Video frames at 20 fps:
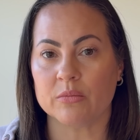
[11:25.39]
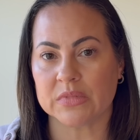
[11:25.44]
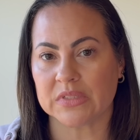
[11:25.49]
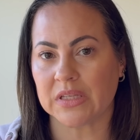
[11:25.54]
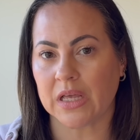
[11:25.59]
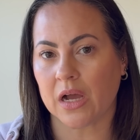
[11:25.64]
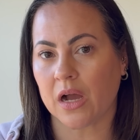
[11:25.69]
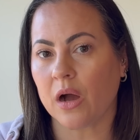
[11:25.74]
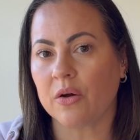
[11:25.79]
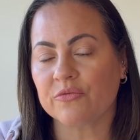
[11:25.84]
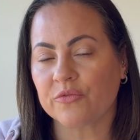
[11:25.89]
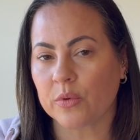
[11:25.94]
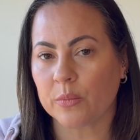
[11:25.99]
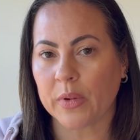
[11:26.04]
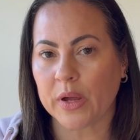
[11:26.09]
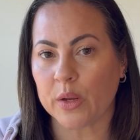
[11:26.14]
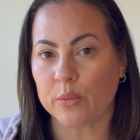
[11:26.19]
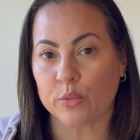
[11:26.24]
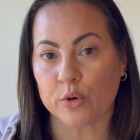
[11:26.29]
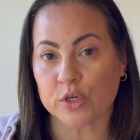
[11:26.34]
Does that come from
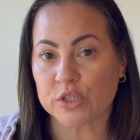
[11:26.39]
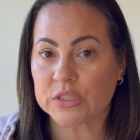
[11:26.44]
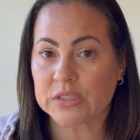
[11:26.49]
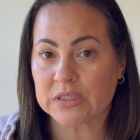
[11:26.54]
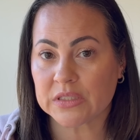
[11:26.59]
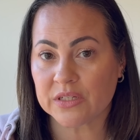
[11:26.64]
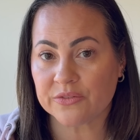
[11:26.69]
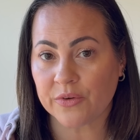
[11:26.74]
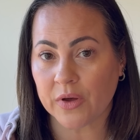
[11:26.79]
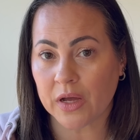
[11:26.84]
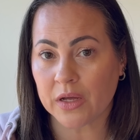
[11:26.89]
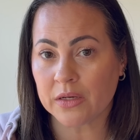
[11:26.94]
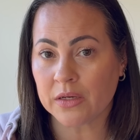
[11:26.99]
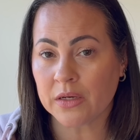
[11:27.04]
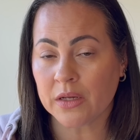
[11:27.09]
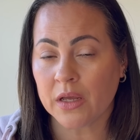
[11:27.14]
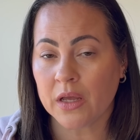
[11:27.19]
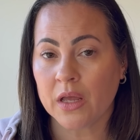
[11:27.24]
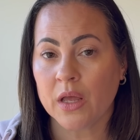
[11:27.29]
my emergency fund?